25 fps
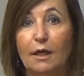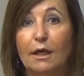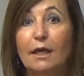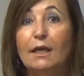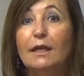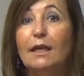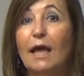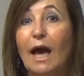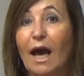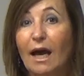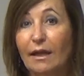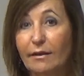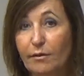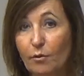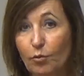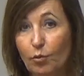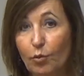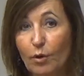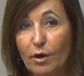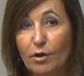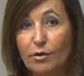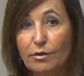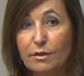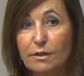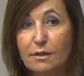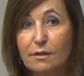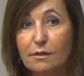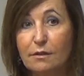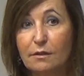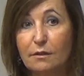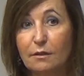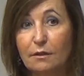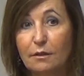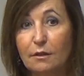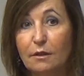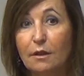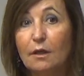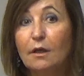In other words,
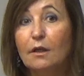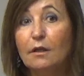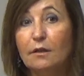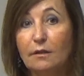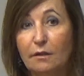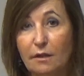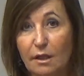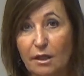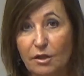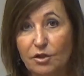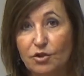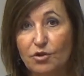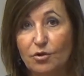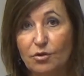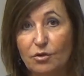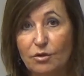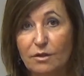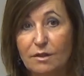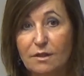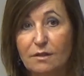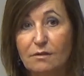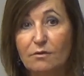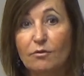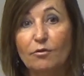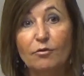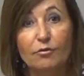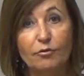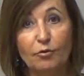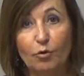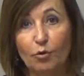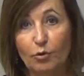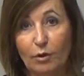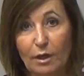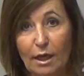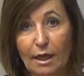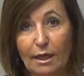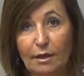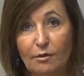teachers for
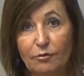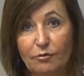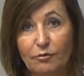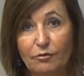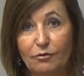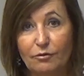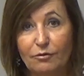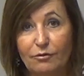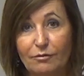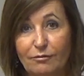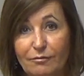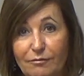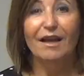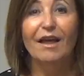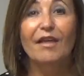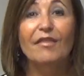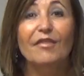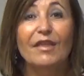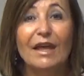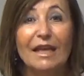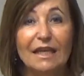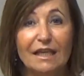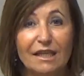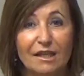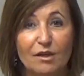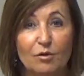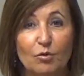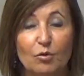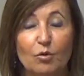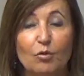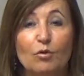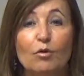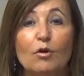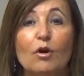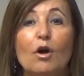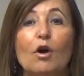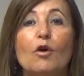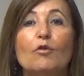life. Thank
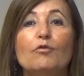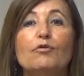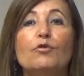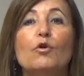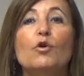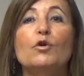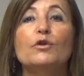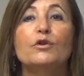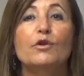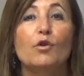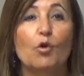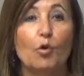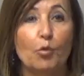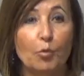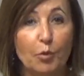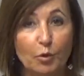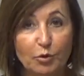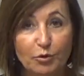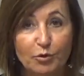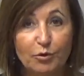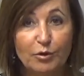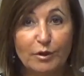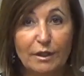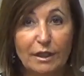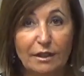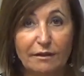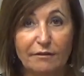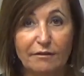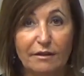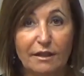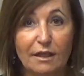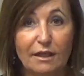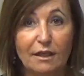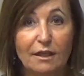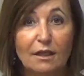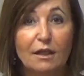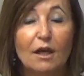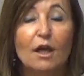you for the
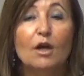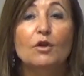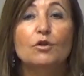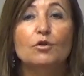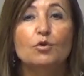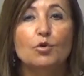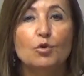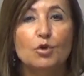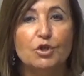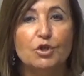opportunity to